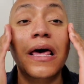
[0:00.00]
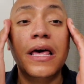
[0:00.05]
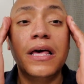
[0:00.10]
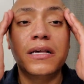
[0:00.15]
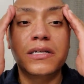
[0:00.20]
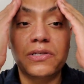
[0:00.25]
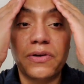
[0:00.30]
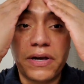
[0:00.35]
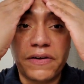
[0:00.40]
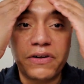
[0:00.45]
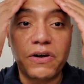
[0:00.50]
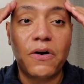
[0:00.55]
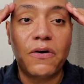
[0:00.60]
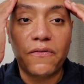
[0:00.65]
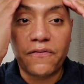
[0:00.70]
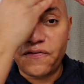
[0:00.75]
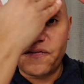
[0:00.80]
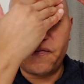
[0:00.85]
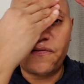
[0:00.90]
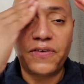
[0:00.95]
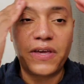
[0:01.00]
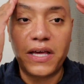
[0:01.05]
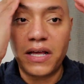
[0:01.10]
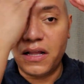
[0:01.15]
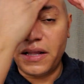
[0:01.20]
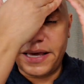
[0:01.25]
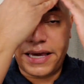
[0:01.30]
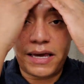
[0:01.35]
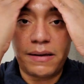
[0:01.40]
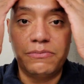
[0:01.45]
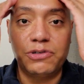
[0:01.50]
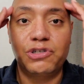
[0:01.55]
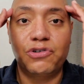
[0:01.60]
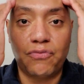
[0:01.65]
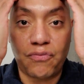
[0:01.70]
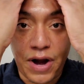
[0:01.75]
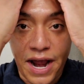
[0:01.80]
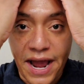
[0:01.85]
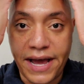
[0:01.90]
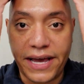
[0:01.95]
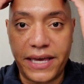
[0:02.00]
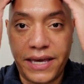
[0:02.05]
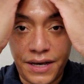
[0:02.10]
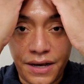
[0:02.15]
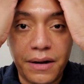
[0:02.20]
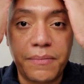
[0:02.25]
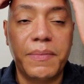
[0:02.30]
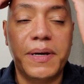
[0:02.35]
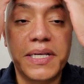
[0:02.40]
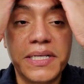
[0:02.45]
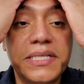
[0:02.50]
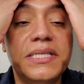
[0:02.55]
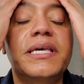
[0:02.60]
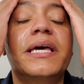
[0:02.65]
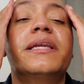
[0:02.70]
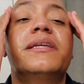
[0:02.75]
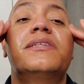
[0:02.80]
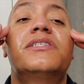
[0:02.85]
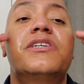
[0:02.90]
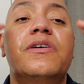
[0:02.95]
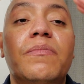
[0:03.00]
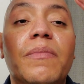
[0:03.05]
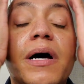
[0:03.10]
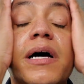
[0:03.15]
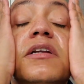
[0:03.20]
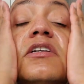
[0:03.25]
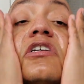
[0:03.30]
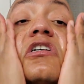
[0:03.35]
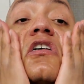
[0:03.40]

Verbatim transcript: so I don't feel like I'm dragging on my skin too much.